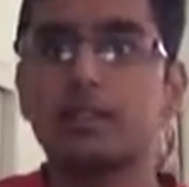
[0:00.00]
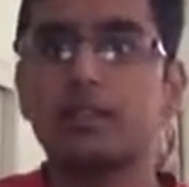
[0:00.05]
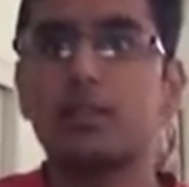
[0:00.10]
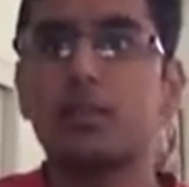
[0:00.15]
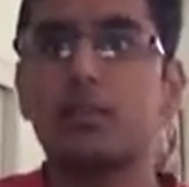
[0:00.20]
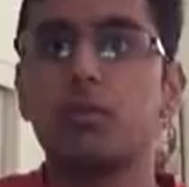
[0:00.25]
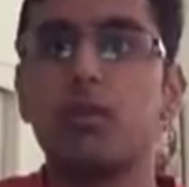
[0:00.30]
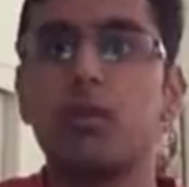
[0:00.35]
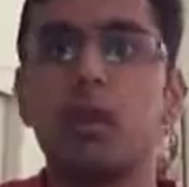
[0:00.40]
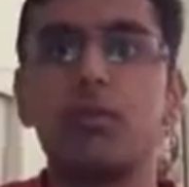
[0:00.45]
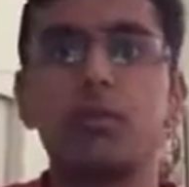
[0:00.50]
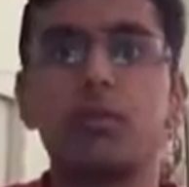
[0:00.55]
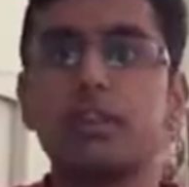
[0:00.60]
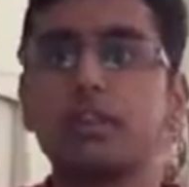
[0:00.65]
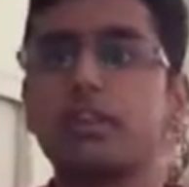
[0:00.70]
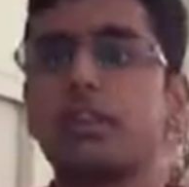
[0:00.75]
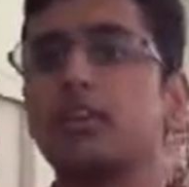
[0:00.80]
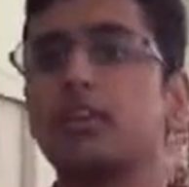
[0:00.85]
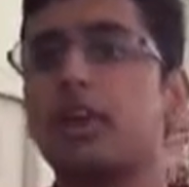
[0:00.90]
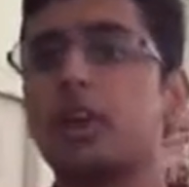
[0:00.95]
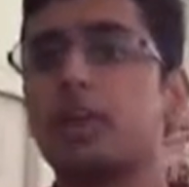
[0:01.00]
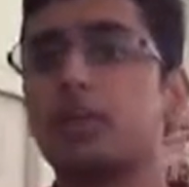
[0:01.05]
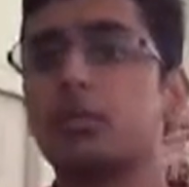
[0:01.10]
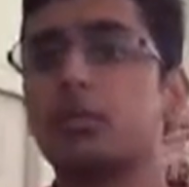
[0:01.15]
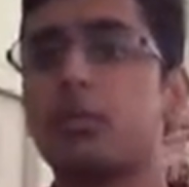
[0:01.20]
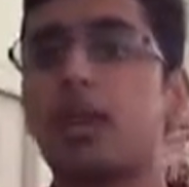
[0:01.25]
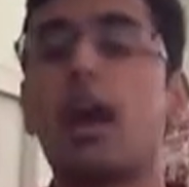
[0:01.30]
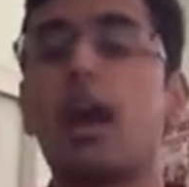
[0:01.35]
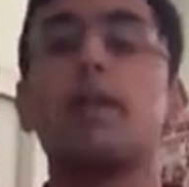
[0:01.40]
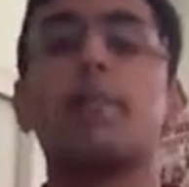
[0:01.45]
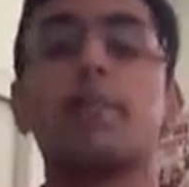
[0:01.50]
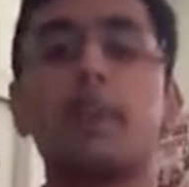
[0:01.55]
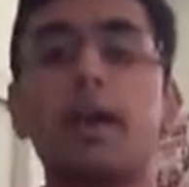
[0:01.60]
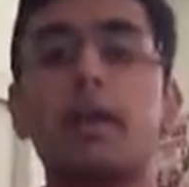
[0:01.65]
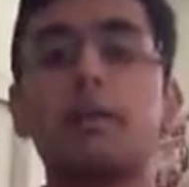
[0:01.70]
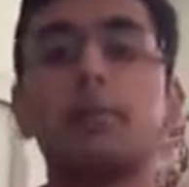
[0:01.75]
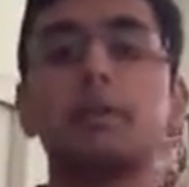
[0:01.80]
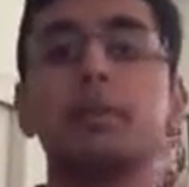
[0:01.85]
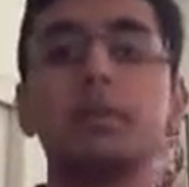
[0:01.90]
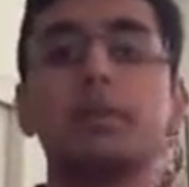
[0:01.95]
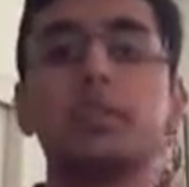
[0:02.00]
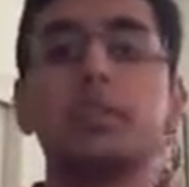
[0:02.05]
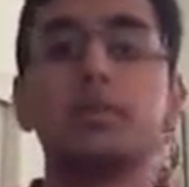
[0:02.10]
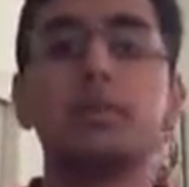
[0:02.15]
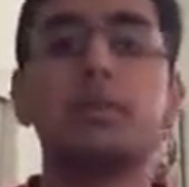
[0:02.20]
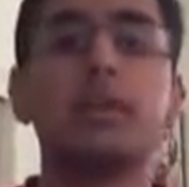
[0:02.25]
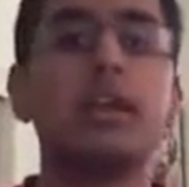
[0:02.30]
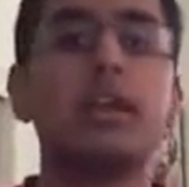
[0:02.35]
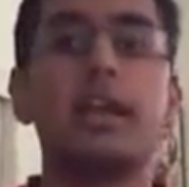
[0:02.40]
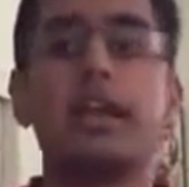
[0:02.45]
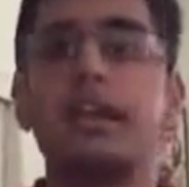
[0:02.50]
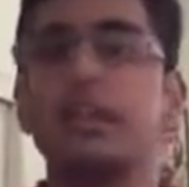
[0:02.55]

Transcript: so I'm going to tell you guys what my opinions were.